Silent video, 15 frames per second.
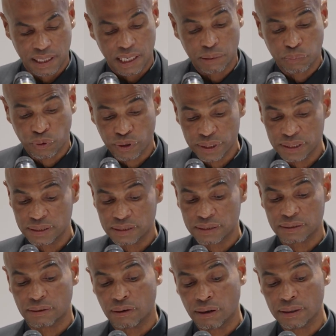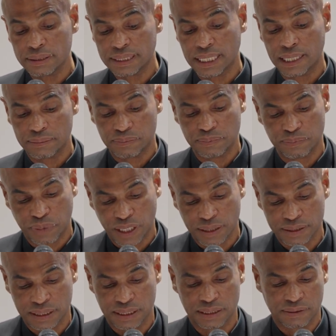Important to all
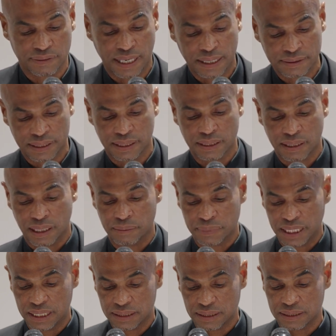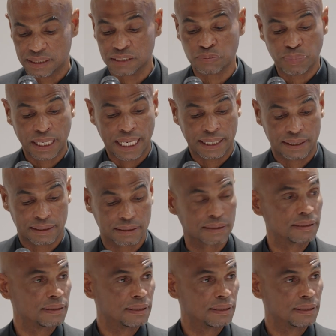typologies of housing accommodations is planning